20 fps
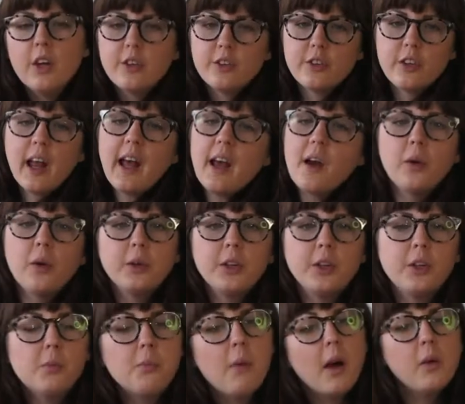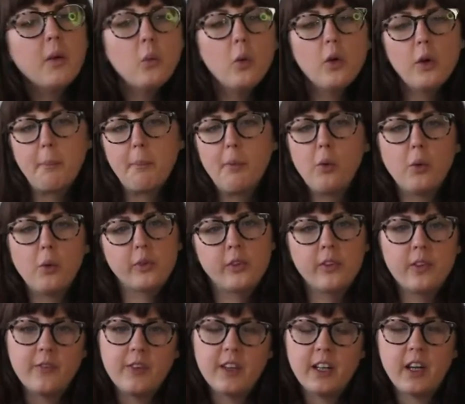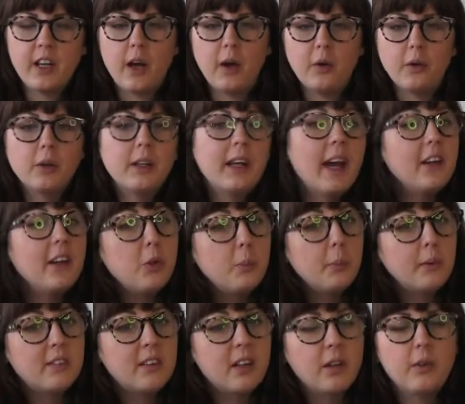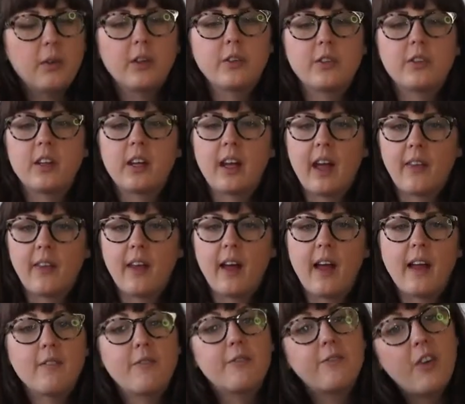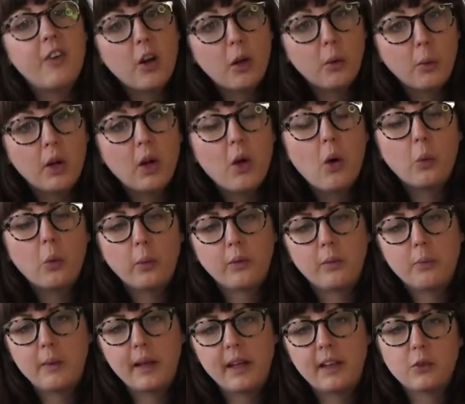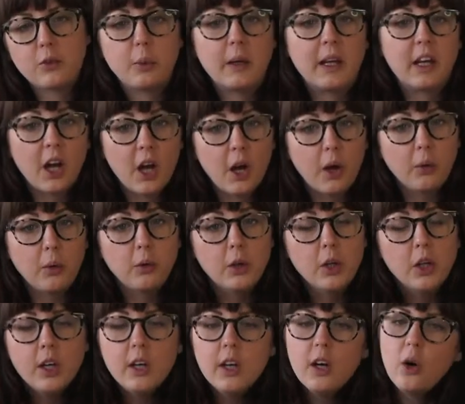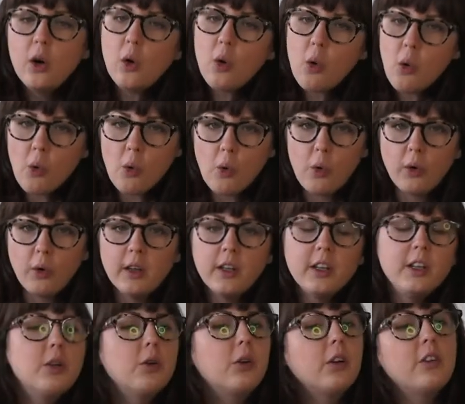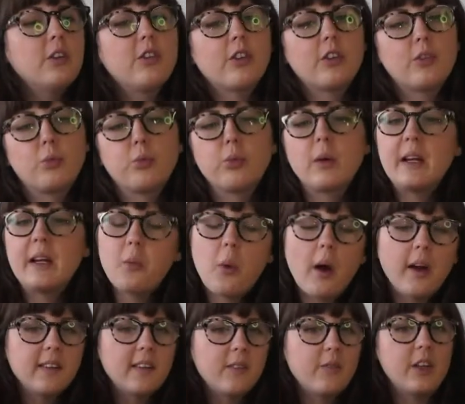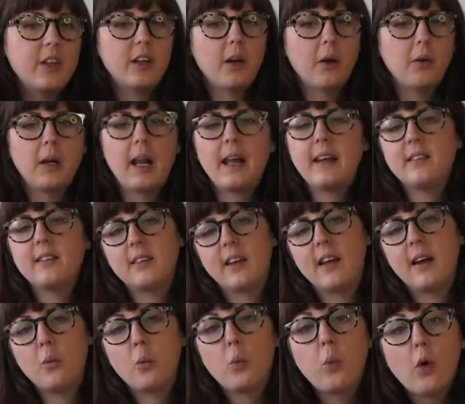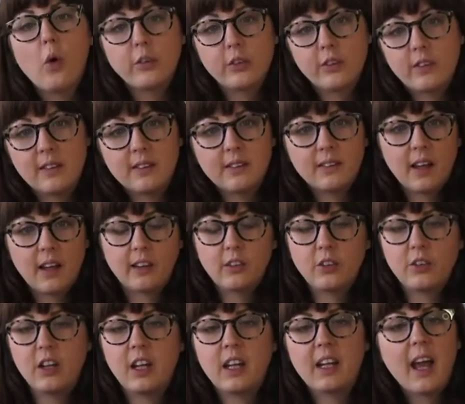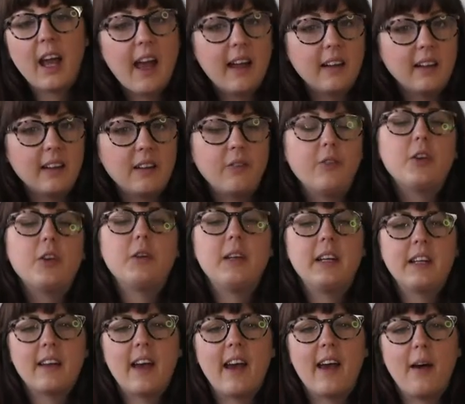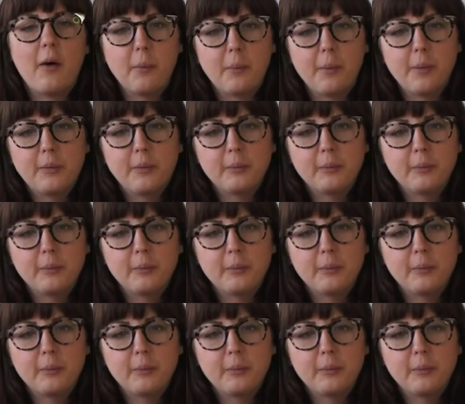So now you might want to pause the video, get your materials together and follow along with me as we go. Or you can just rewind the video later and watch this section again if you need help.